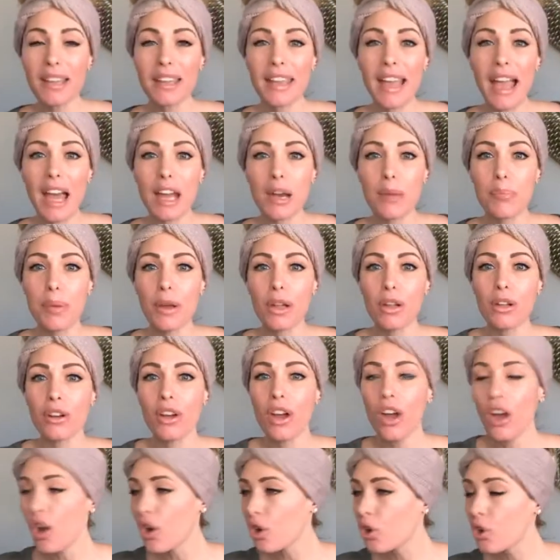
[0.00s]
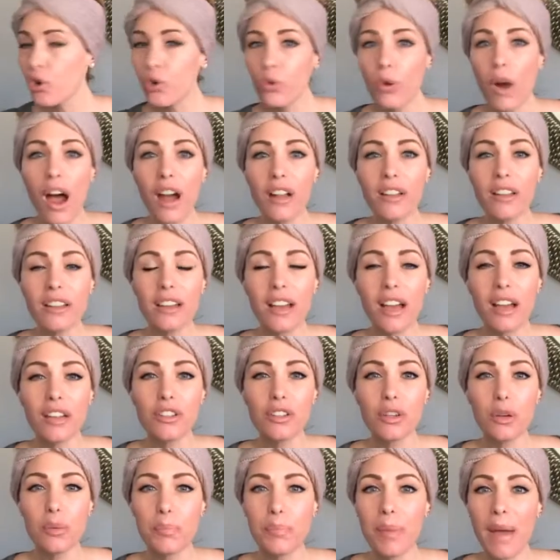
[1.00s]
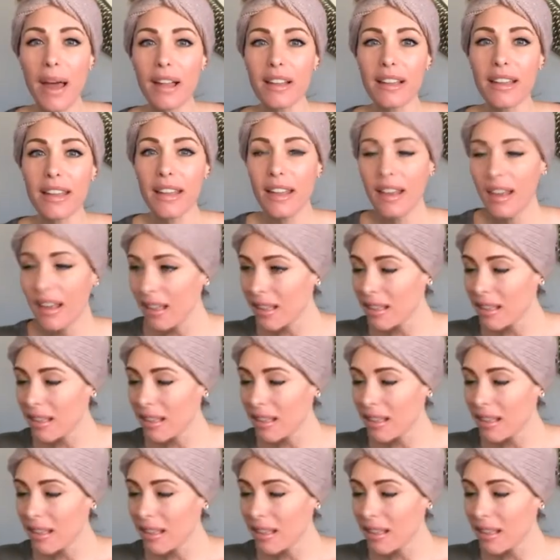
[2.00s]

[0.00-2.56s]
caterpillar crawling on your belly,